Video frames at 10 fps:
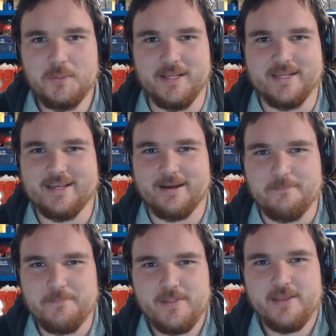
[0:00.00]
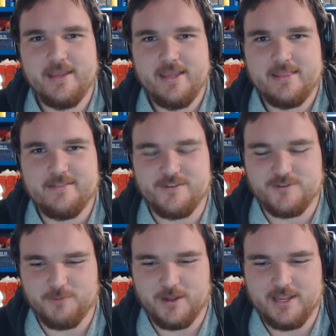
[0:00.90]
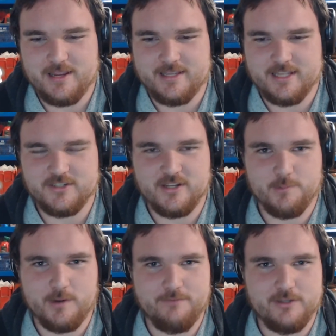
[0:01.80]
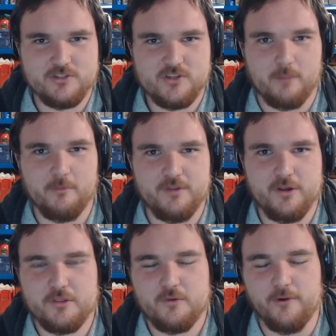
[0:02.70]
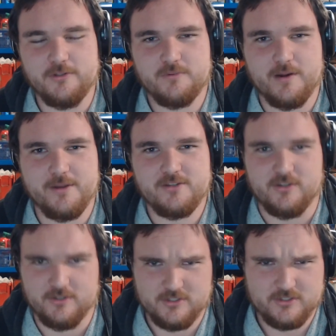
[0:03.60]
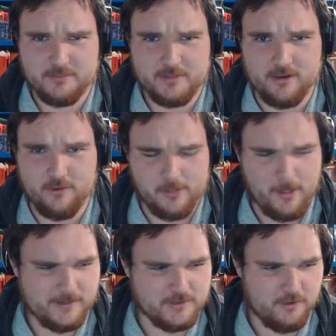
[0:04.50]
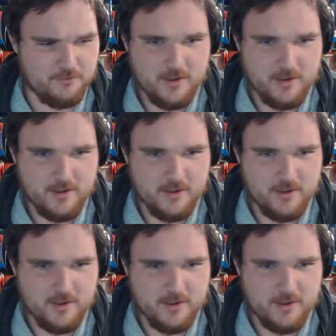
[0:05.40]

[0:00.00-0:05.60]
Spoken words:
This is where he gets another one of his scum of the earth quotes, where he basically says something along the lines of,